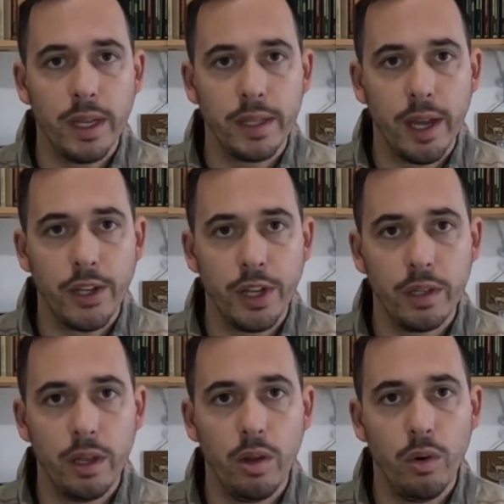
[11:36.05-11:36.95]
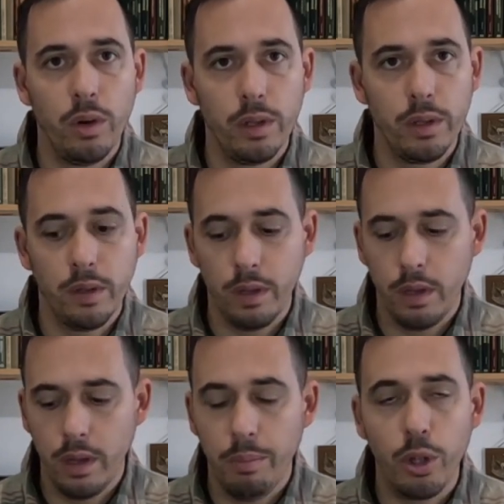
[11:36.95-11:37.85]
are touching the
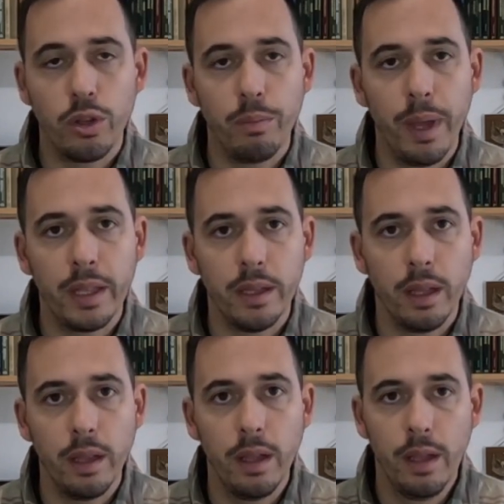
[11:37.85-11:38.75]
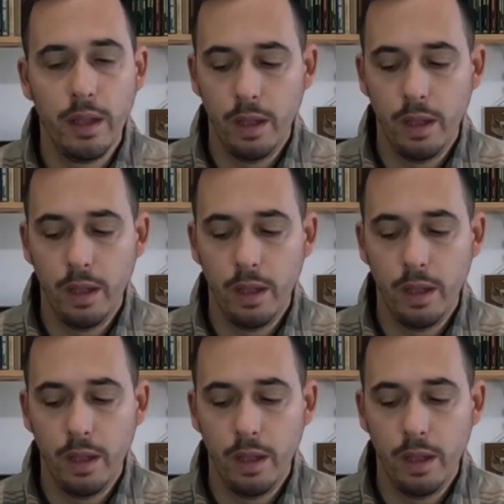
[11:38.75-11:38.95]
bottom metal.